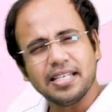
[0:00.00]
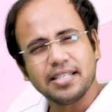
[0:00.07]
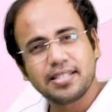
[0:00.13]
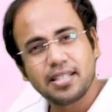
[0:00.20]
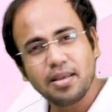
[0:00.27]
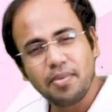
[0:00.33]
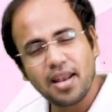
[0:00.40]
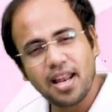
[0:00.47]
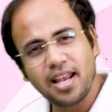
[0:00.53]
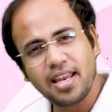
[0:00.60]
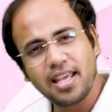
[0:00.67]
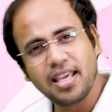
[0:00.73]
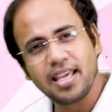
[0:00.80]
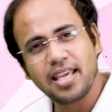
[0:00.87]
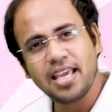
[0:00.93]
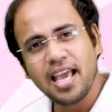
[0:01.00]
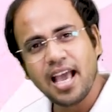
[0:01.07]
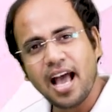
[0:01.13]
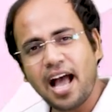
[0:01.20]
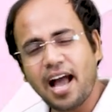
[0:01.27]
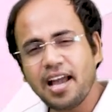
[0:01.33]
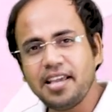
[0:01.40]
Similarly,
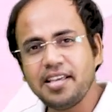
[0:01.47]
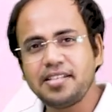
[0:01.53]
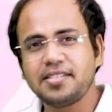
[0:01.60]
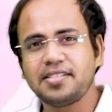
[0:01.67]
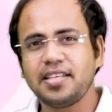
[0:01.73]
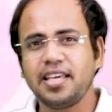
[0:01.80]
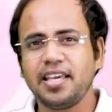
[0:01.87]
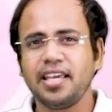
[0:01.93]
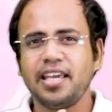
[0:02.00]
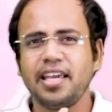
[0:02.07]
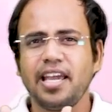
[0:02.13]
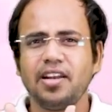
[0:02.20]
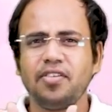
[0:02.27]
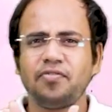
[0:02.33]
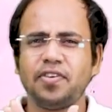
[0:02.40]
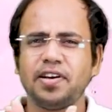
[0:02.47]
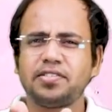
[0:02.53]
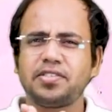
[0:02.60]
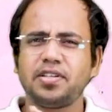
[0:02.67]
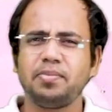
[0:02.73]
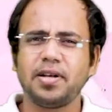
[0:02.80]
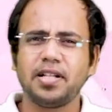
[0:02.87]
I see in
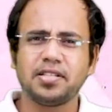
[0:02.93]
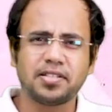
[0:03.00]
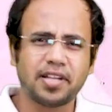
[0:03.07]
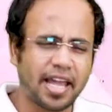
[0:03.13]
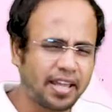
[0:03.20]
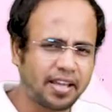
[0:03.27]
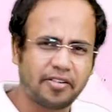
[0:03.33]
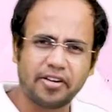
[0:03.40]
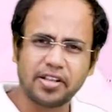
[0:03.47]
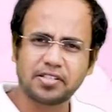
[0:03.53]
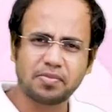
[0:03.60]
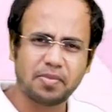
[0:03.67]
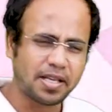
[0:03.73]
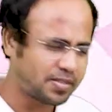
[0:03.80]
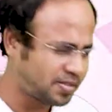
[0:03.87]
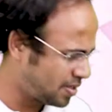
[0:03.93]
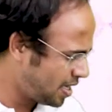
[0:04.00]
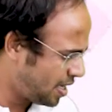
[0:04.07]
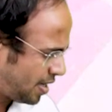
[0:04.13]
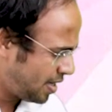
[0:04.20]
festivals like Christmas